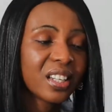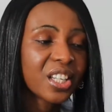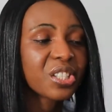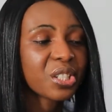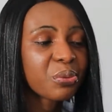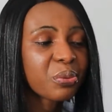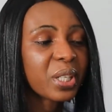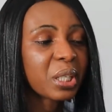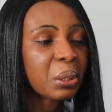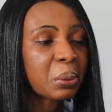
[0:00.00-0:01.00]
it is
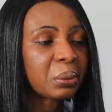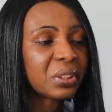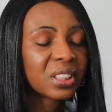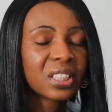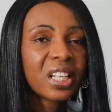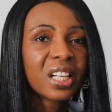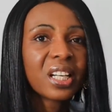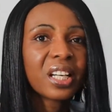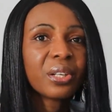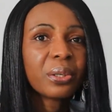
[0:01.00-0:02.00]
really good.
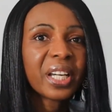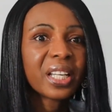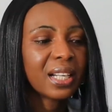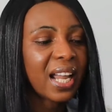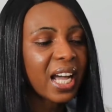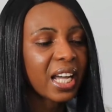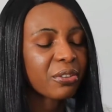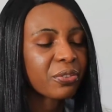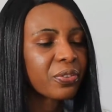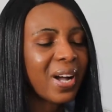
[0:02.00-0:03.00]
You know, in
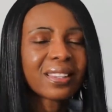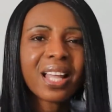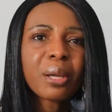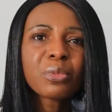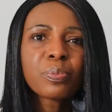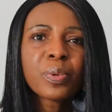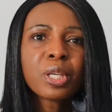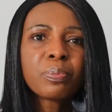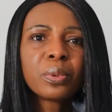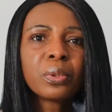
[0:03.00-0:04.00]
life, at times
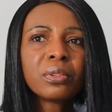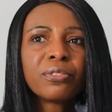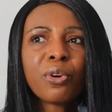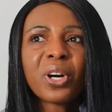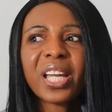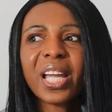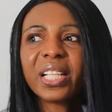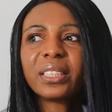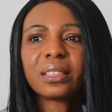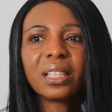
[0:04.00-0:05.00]
people
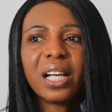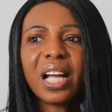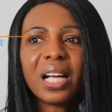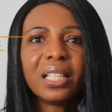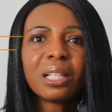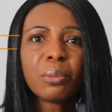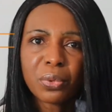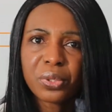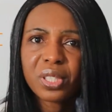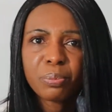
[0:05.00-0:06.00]
forget the
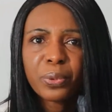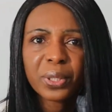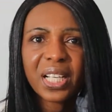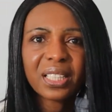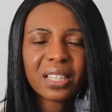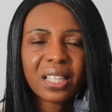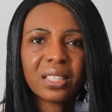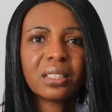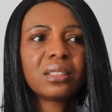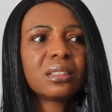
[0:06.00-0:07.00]
most important
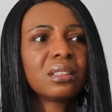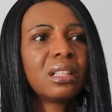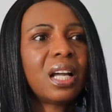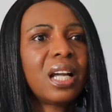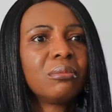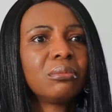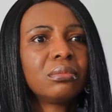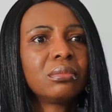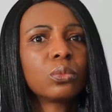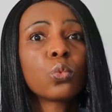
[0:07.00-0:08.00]
thing,
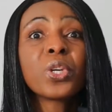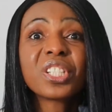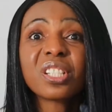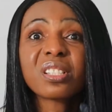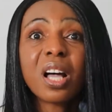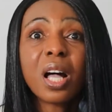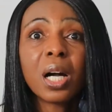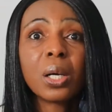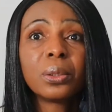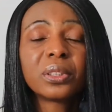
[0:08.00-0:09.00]
which is
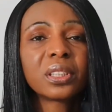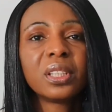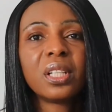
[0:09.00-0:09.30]
health,